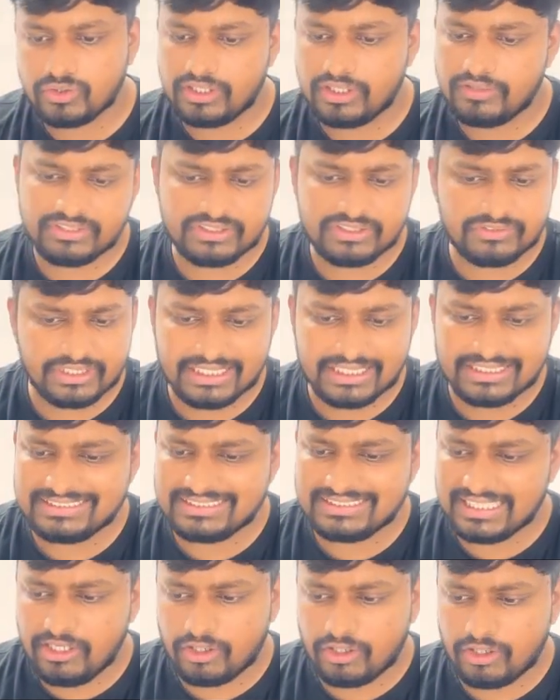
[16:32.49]
and which we can
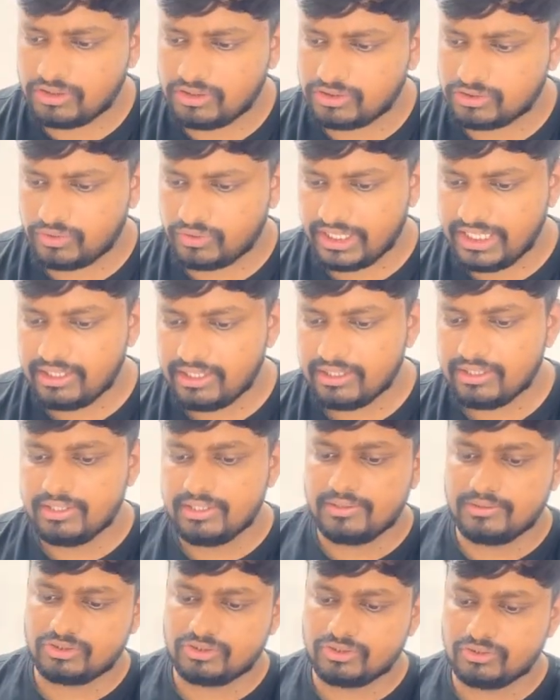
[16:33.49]
sell also, right?
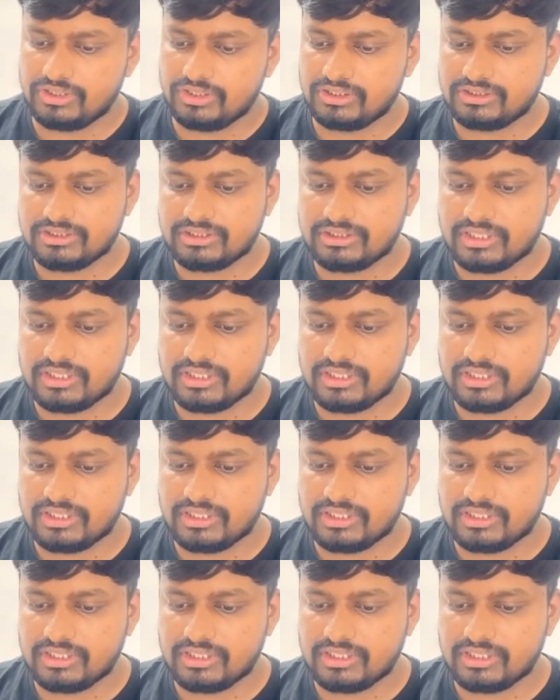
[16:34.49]
So this is